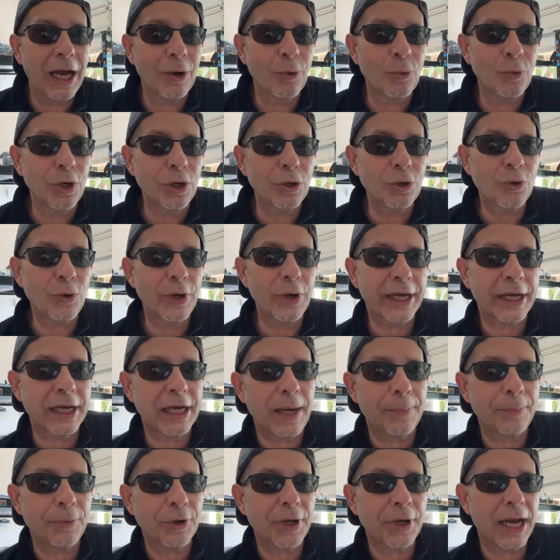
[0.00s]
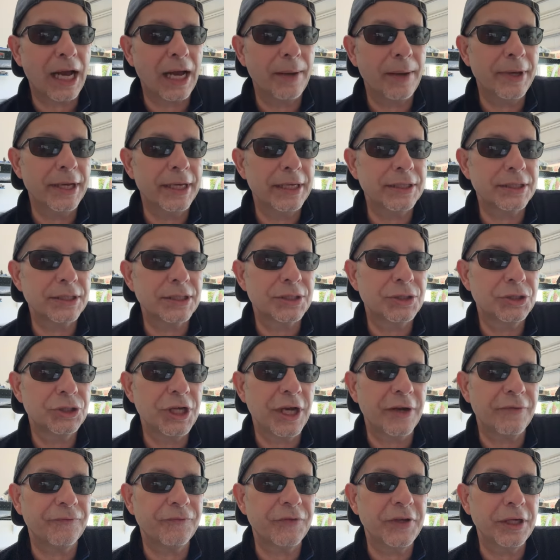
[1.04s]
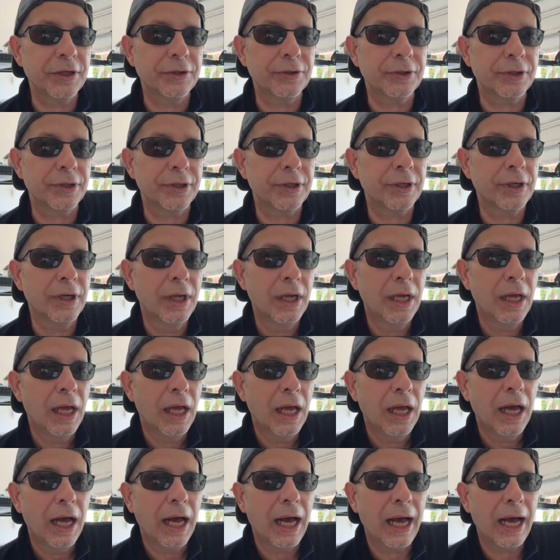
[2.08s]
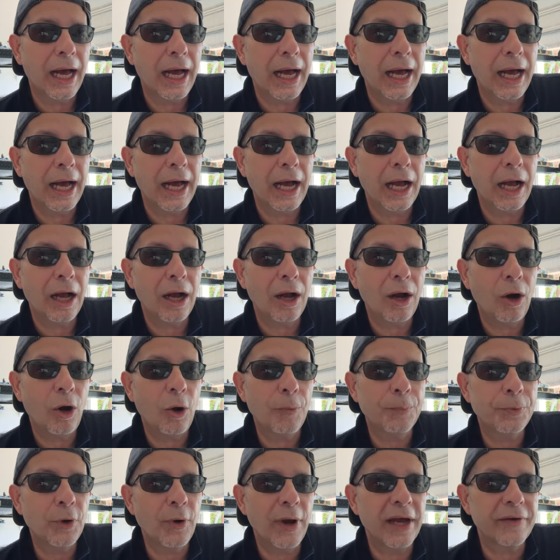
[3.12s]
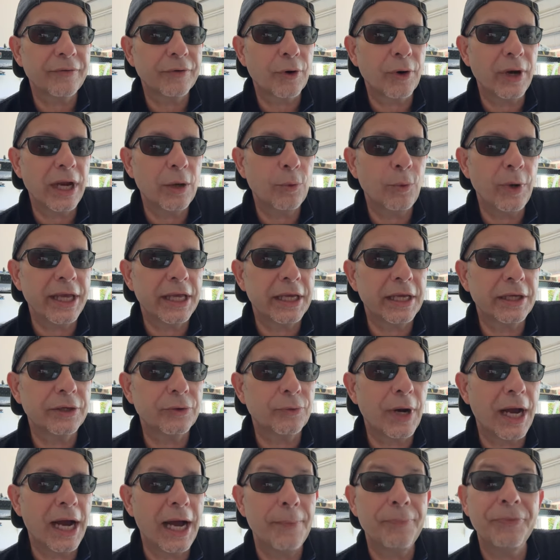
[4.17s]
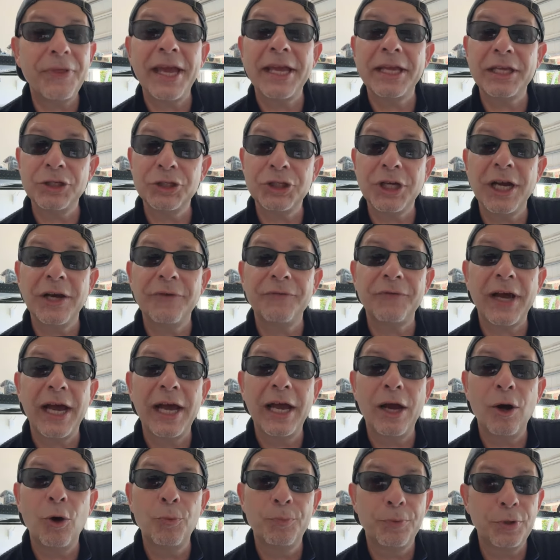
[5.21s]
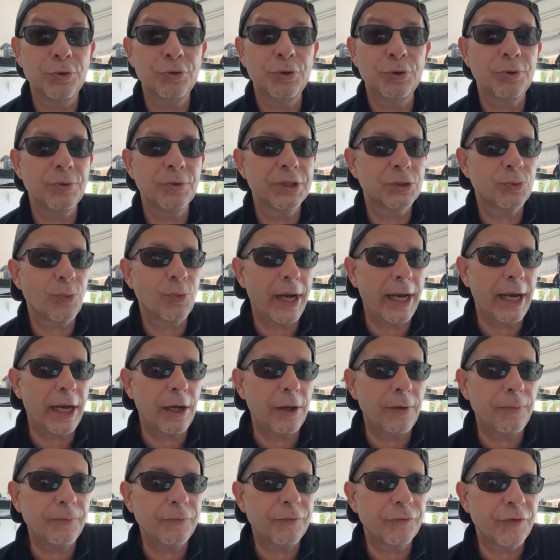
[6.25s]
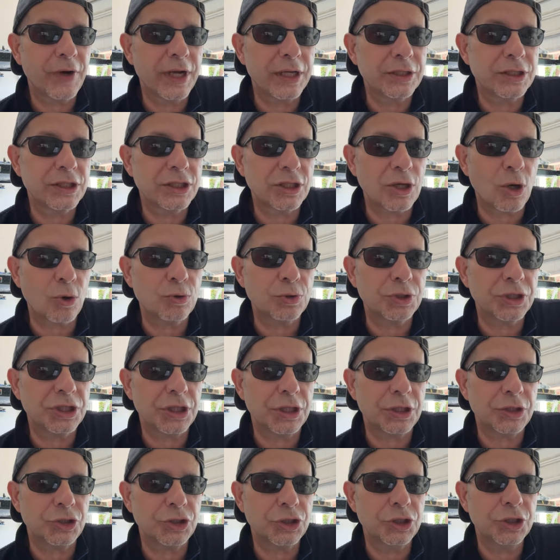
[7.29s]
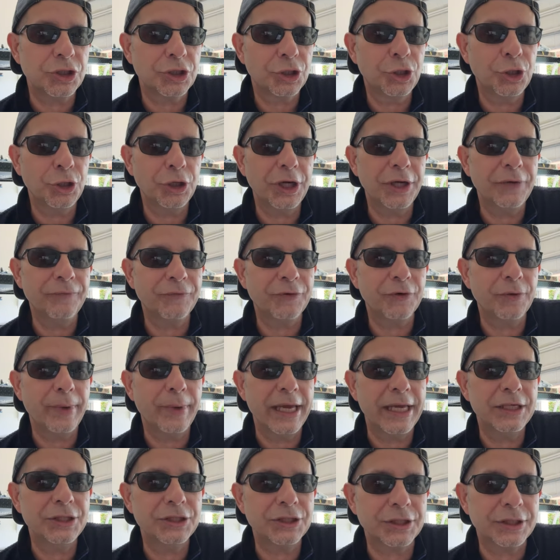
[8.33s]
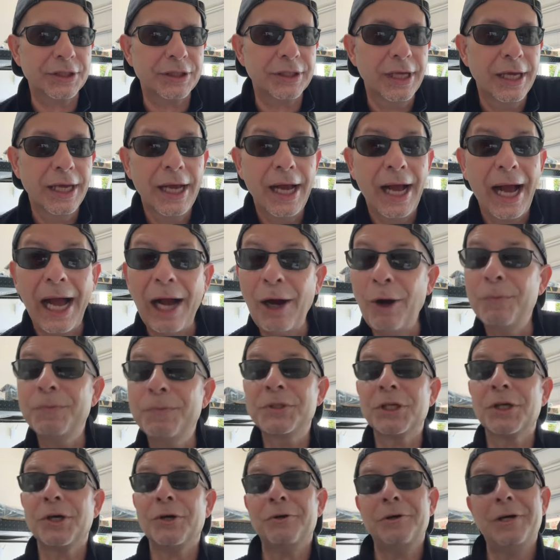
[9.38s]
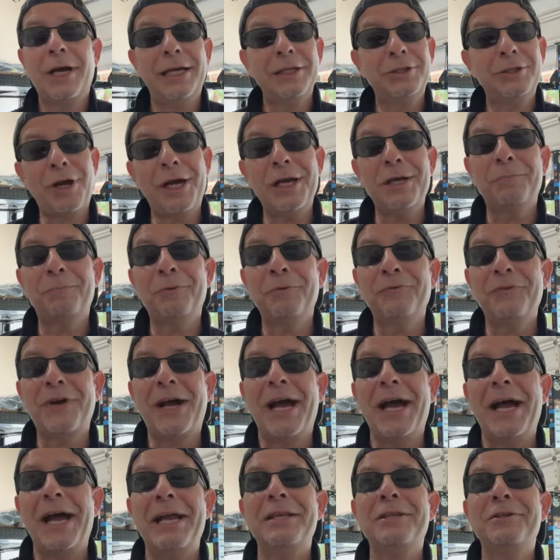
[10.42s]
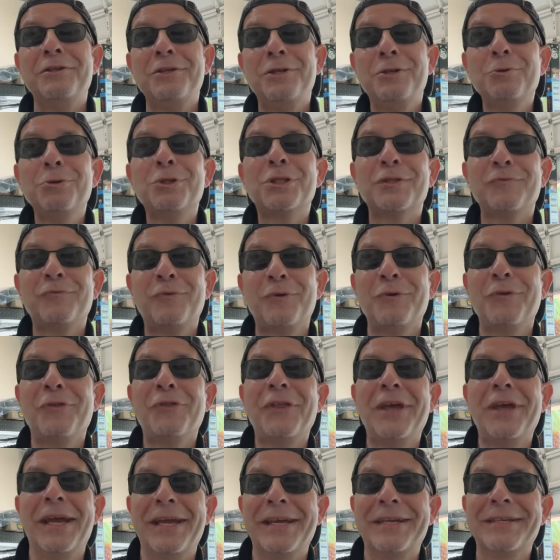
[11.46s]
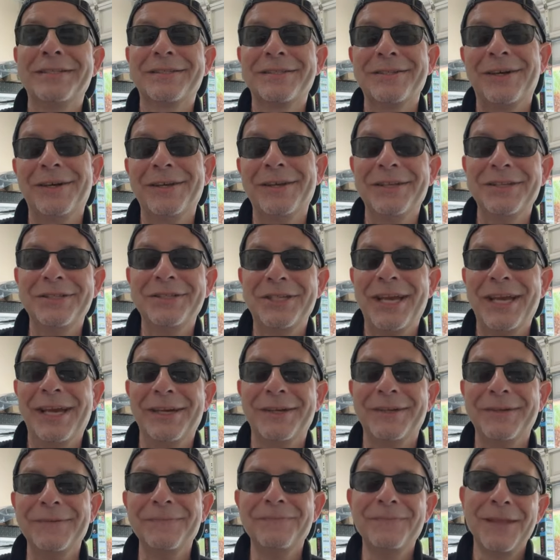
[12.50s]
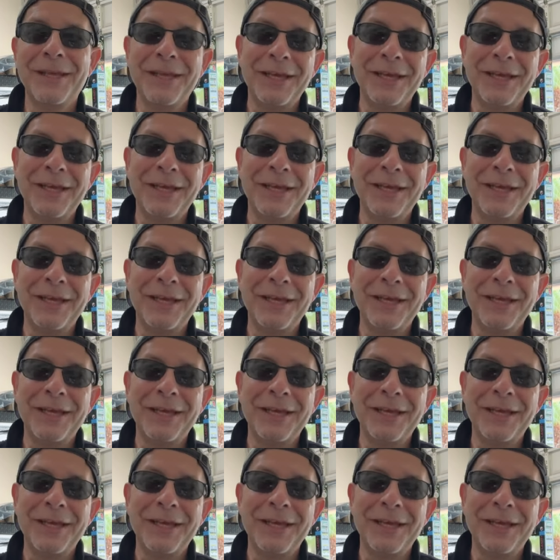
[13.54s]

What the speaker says: Real quick, couple comments. Jeff Fielder. Hope you have a great weekend, Rob. Thank you, Jeff. I hope you do as well. Fred Sausage, good information. I hope so. I try to provide useful things on the channel.